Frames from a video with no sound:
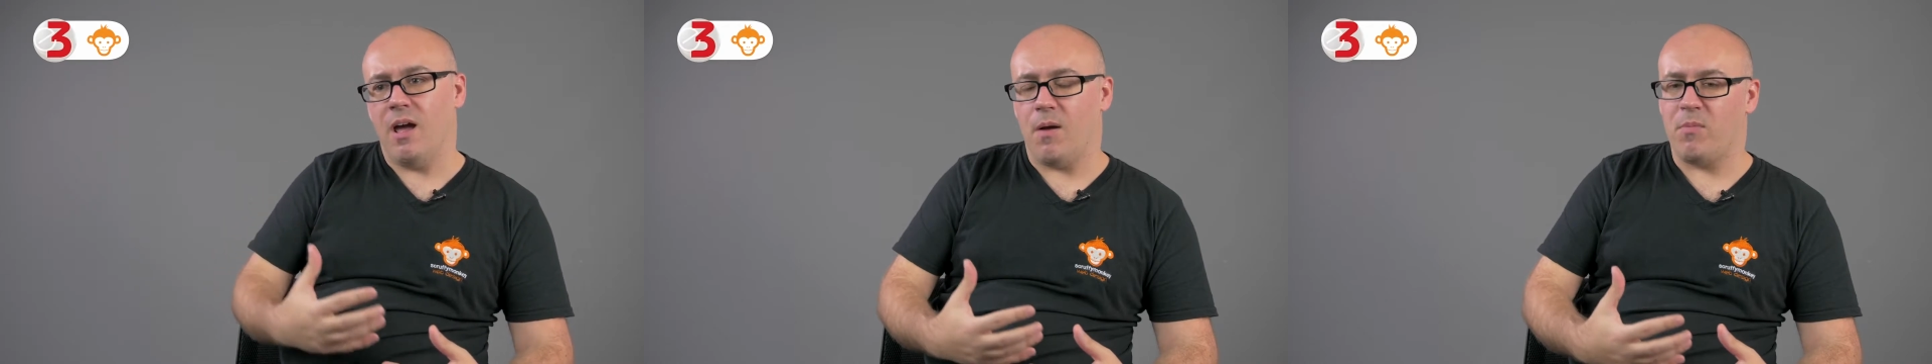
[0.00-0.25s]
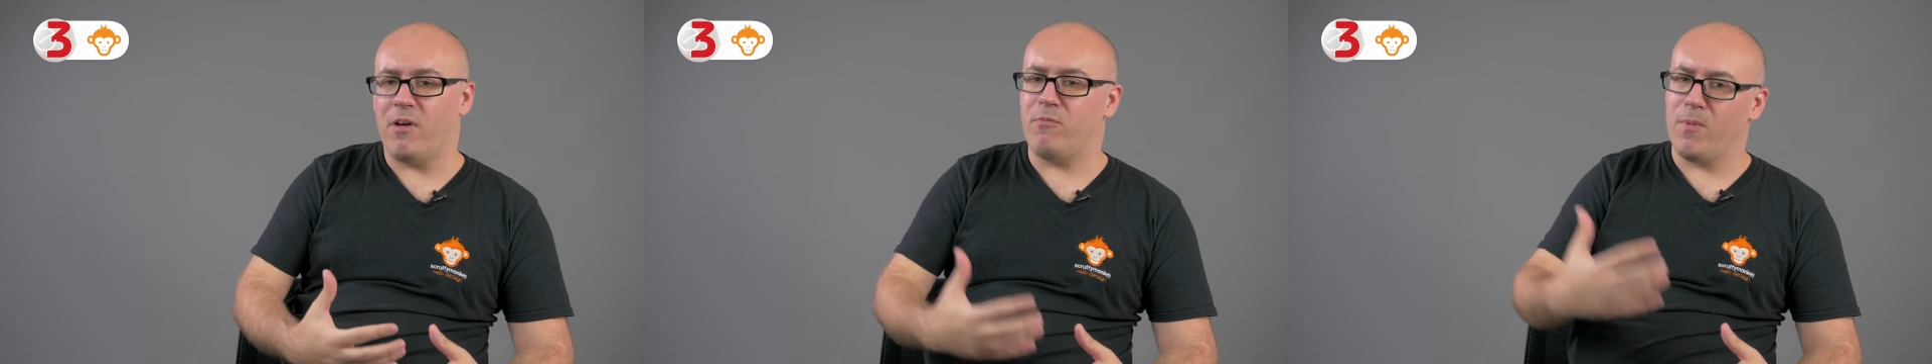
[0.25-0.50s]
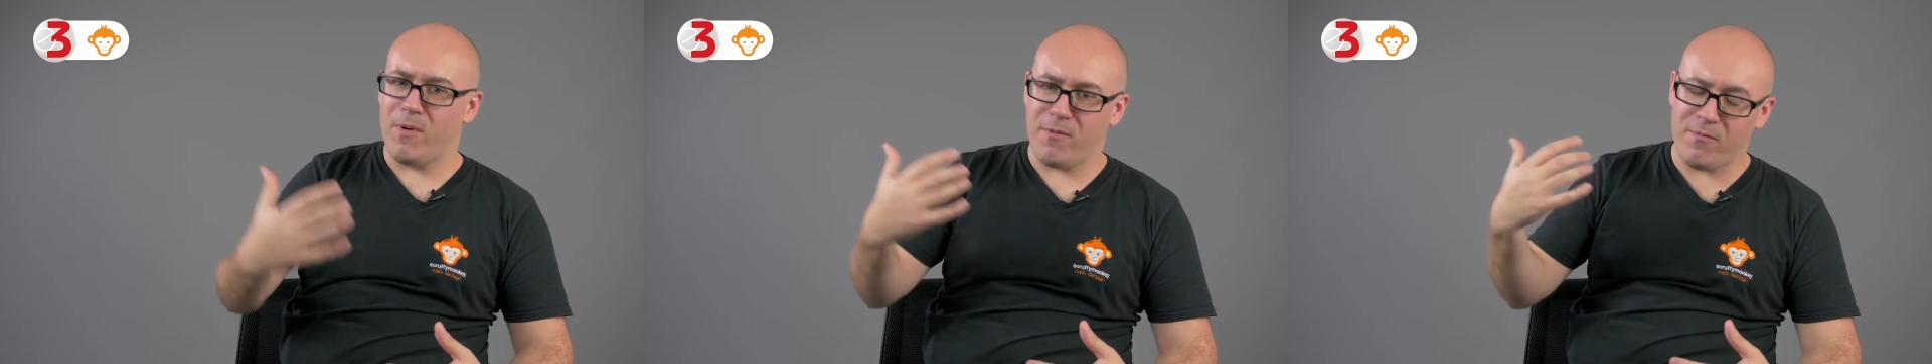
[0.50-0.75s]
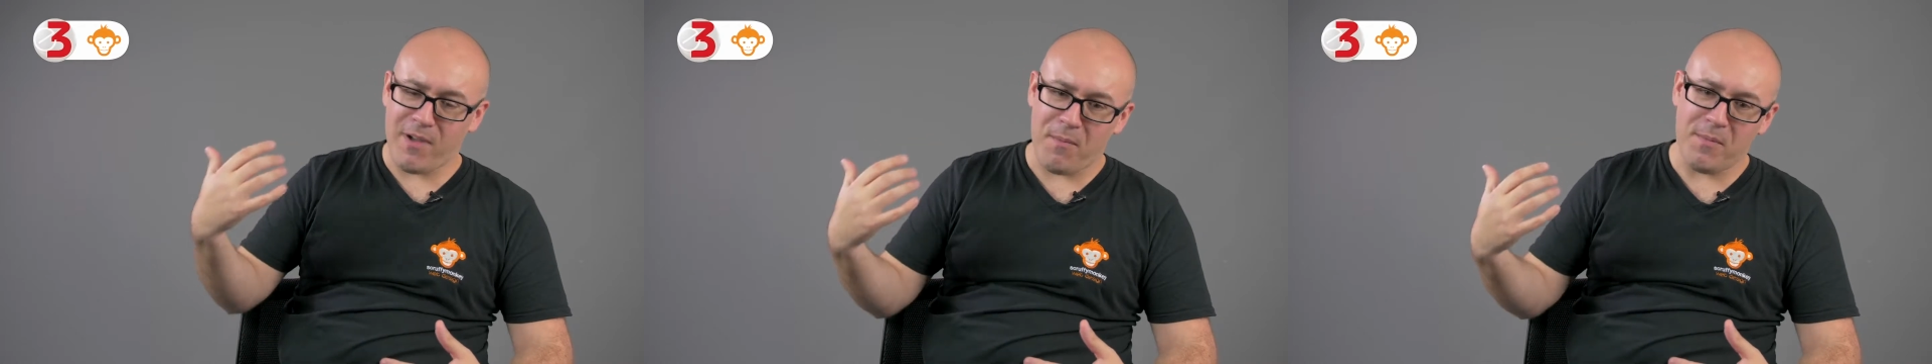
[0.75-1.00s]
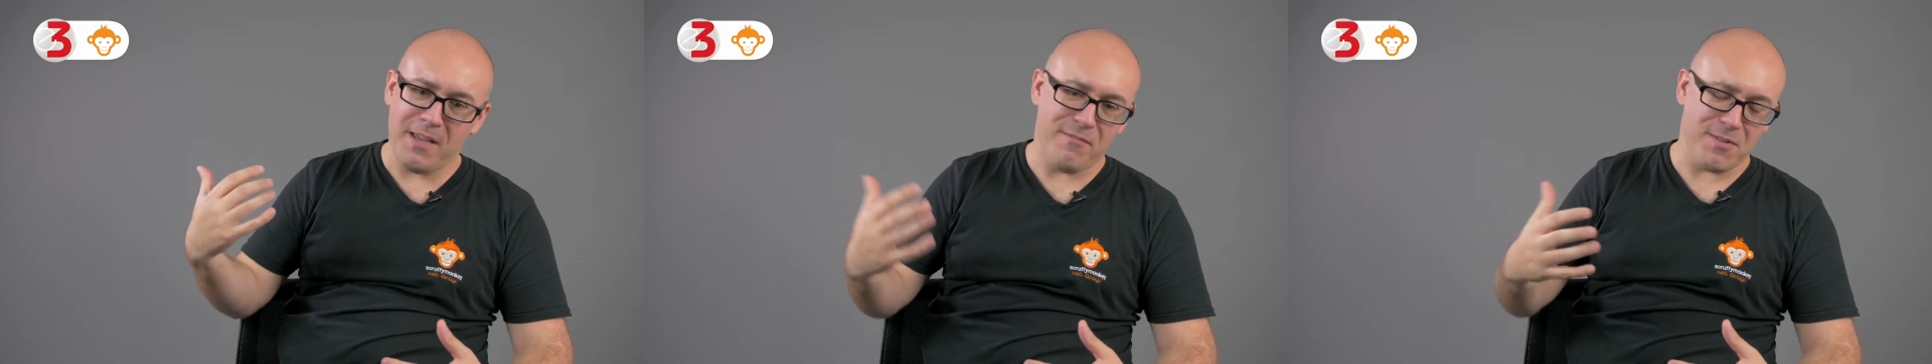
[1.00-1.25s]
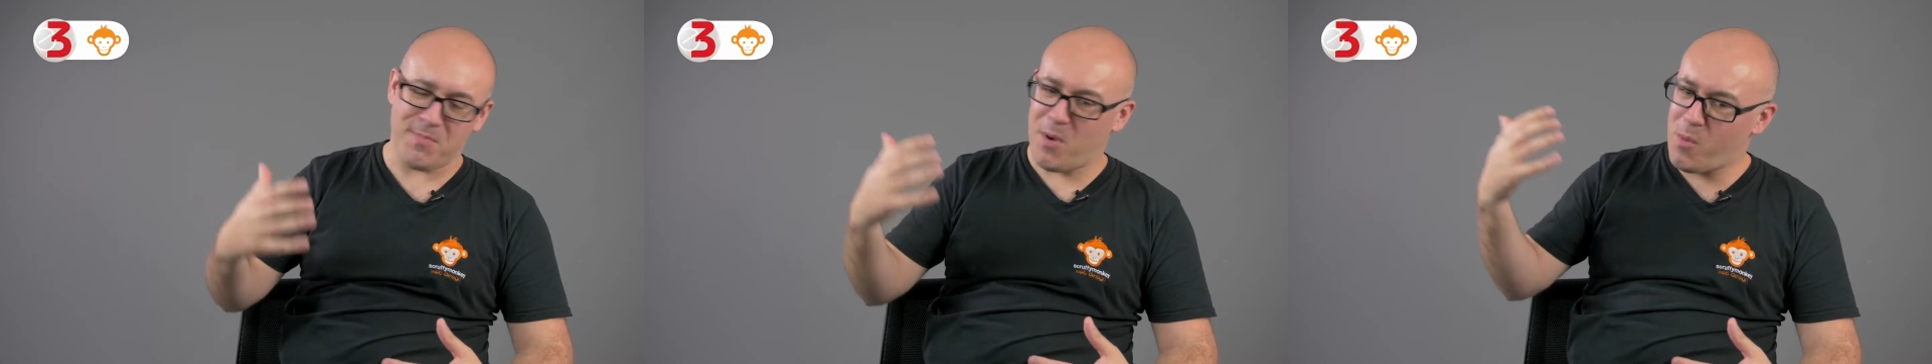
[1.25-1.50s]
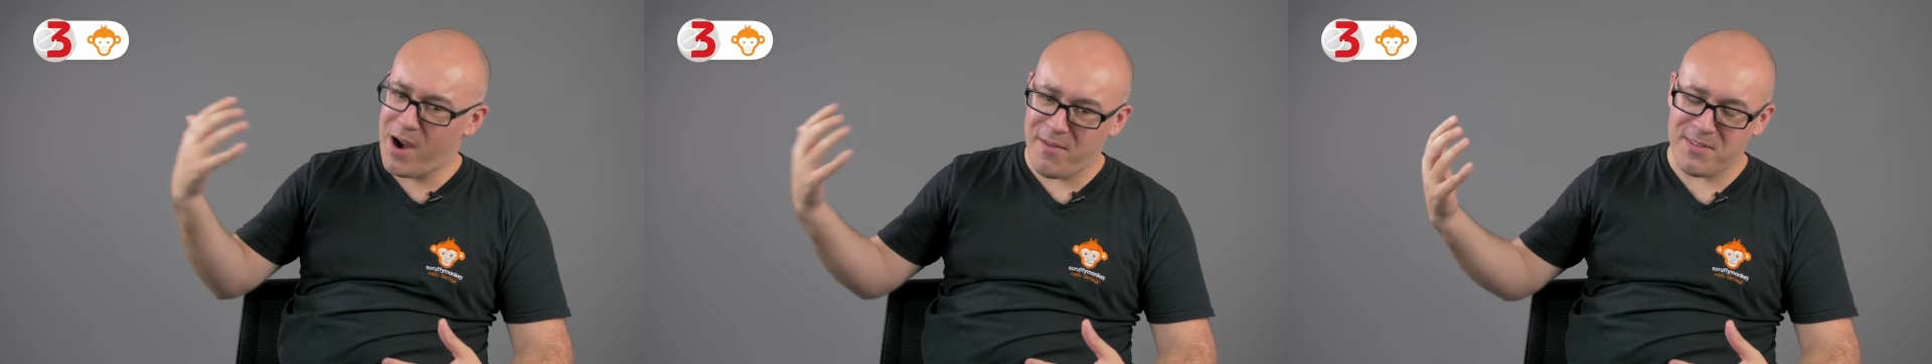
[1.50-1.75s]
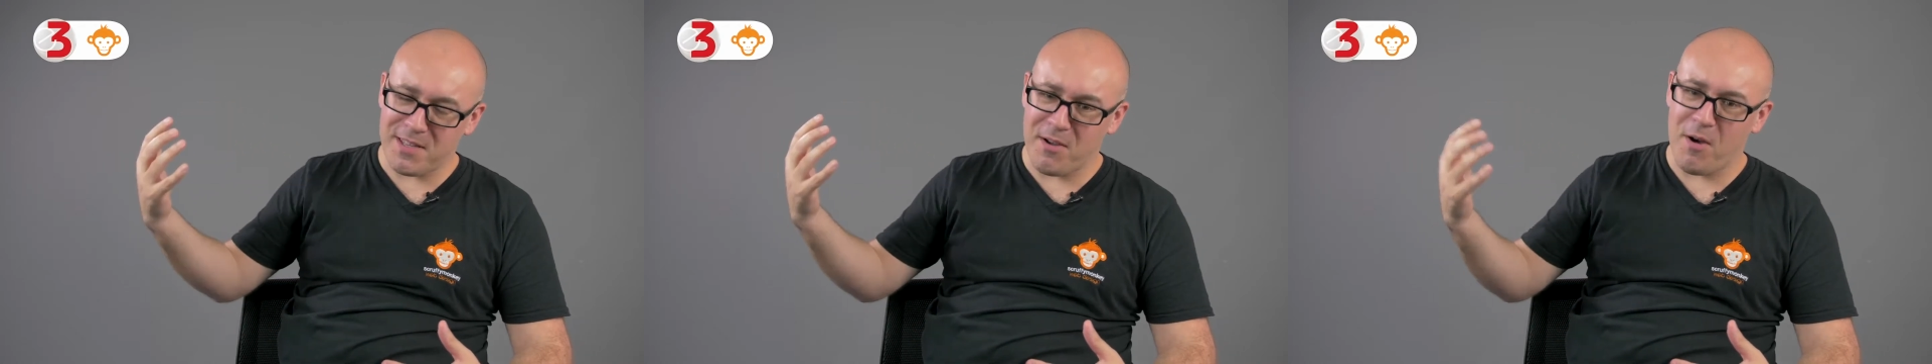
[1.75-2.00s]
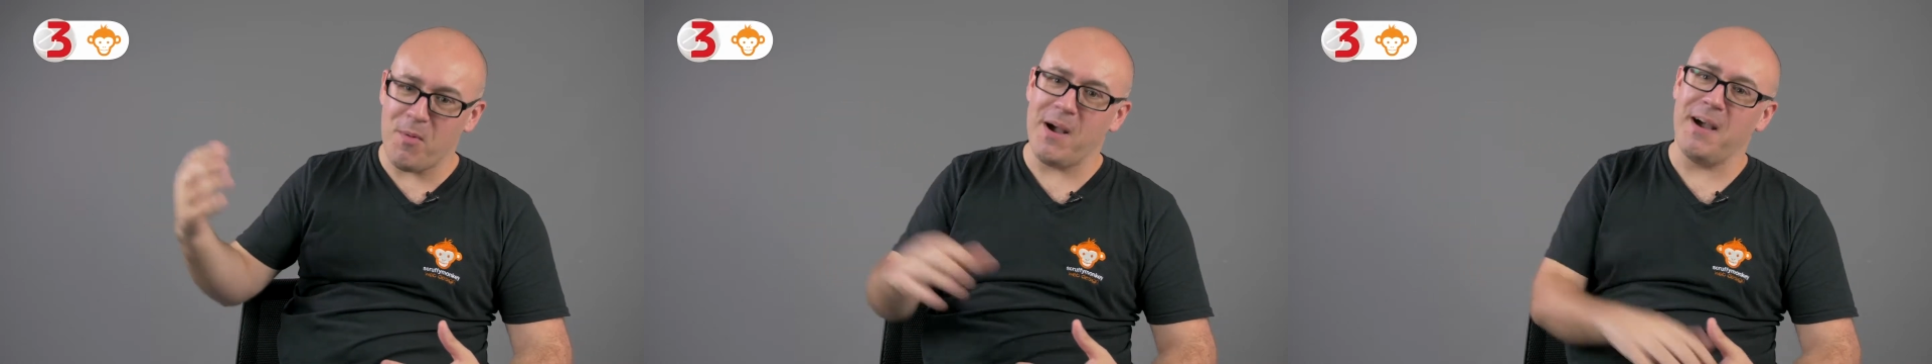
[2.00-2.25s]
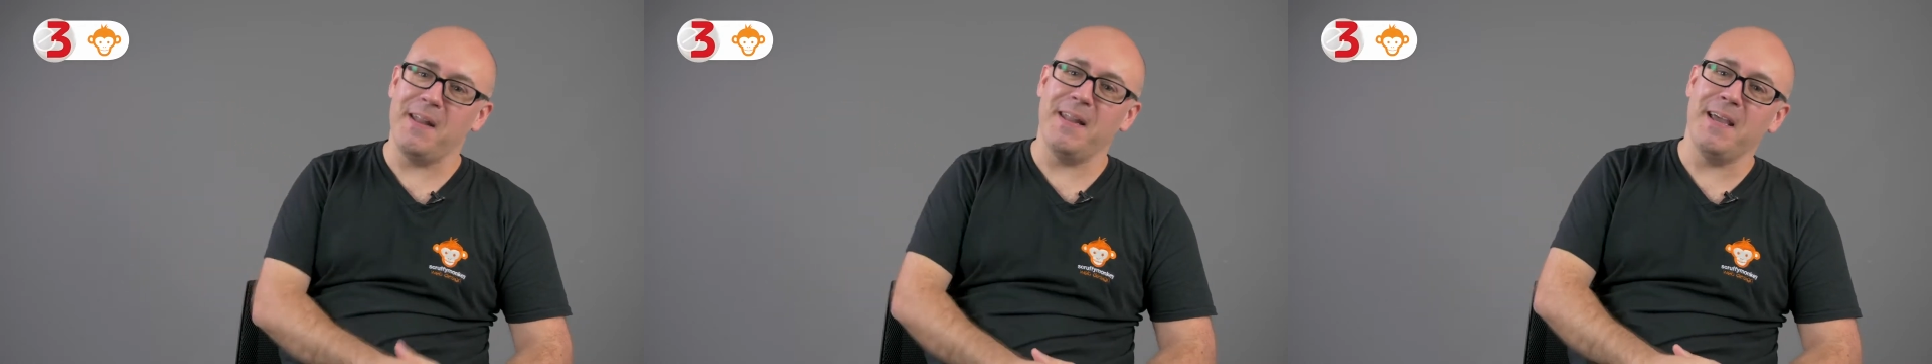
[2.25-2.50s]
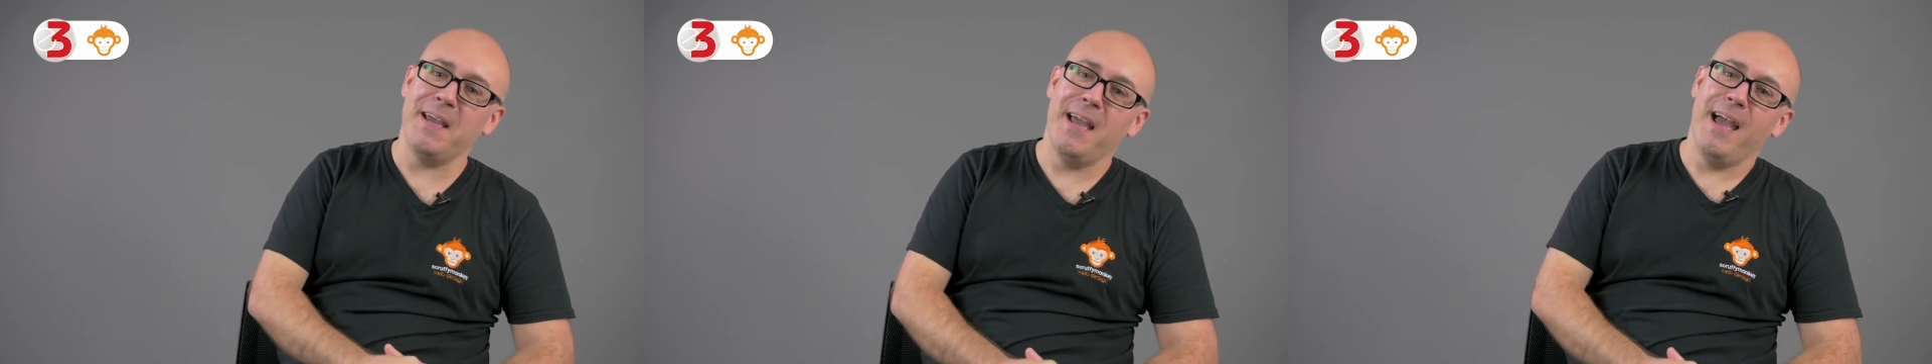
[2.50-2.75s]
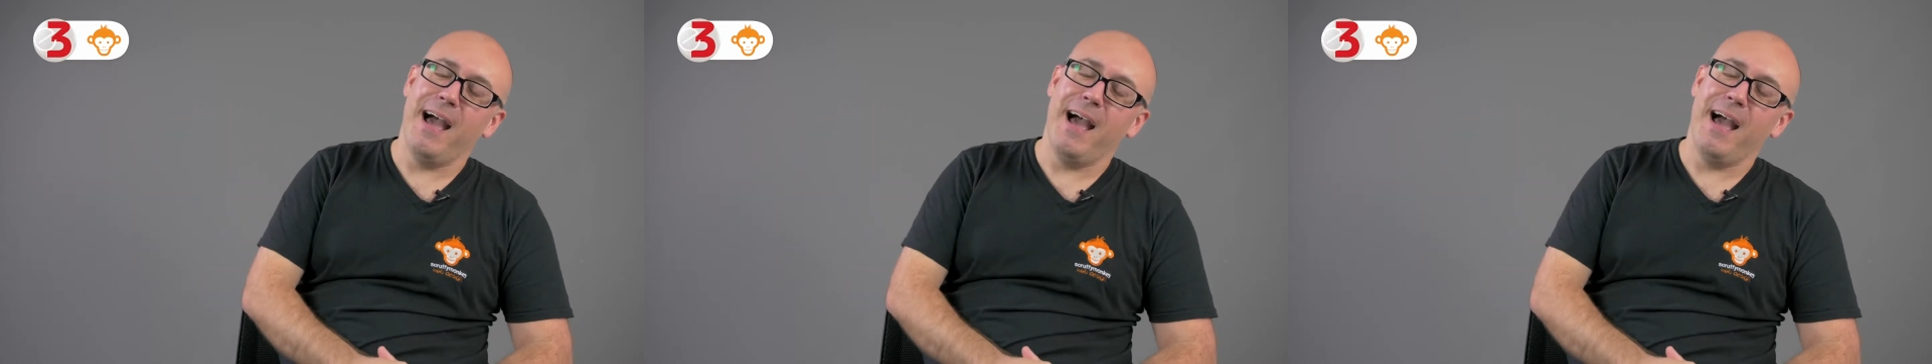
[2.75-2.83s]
I'm proud for my family, for my wife, the co-partner,